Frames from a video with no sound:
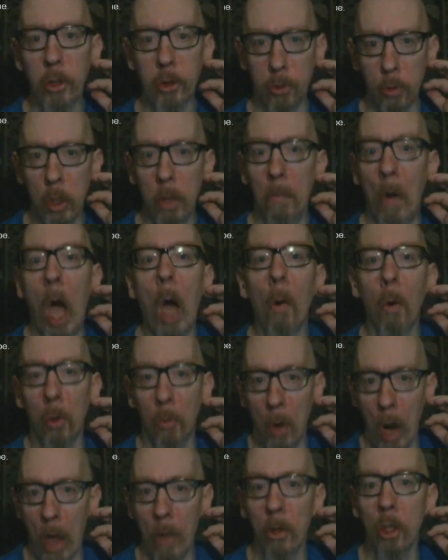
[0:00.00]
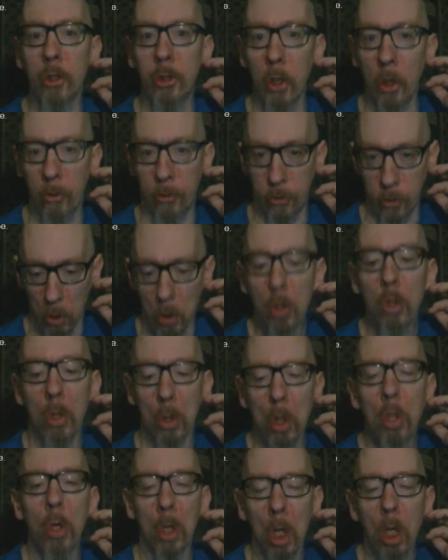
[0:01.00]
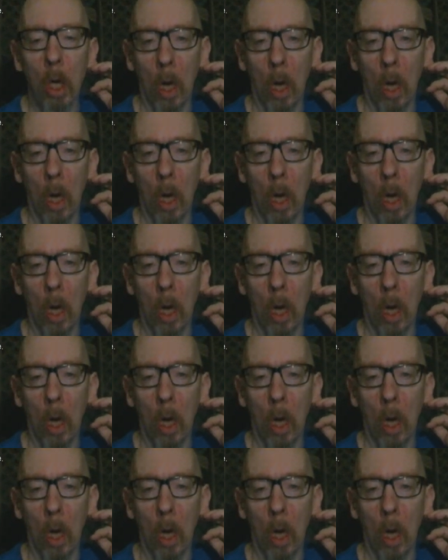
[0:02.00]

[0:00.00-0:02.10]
I would rather just, I mean,